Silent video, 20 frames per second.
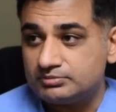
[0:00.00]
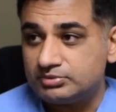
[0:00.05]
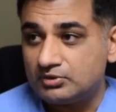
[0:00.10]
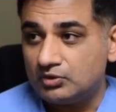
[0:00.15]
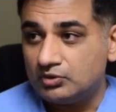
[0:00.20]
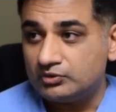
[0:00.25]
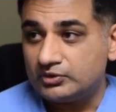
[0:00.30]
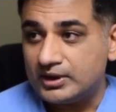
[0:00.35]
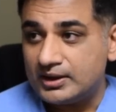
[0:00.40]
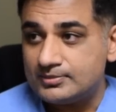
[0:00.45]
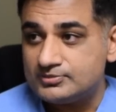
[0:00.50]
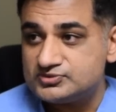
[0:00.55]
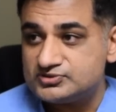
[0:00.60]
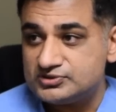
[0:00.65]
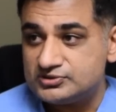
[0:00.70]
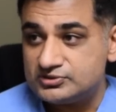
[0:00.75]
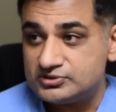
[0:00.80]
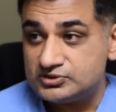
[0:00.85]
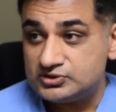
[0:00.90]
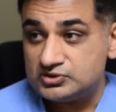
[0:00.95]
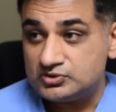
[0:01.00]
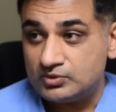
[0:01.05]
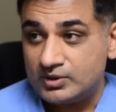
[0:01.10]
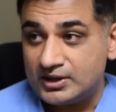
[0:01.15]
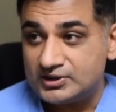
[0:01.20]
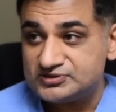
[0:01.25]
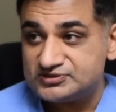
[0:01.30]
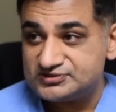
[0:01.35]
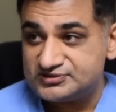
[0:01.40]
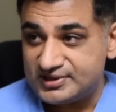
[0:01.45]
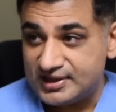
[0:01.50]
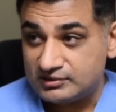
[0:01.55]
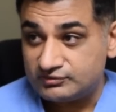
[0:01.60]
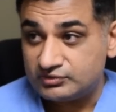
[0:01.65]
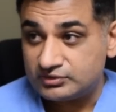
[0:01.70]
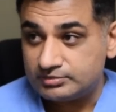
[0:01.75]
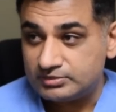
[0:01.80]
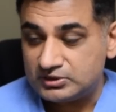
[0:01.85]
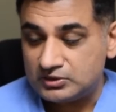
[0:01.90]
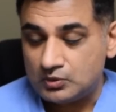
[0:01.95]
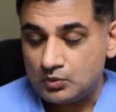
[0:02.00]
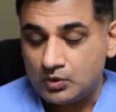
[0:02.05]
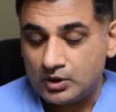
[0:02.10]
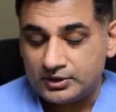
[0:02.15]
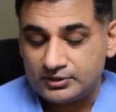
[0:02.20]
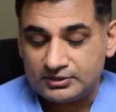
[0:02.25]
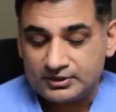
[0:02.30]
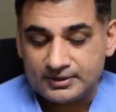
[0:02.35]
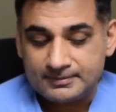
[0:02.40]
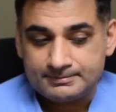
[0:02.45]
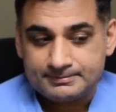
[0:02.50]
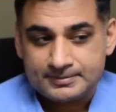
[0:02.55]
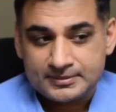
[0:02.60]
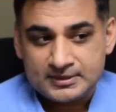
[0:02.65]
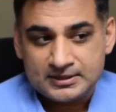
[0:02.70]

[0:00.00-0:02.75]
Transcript: programs in the U.S., Stanford being one of them.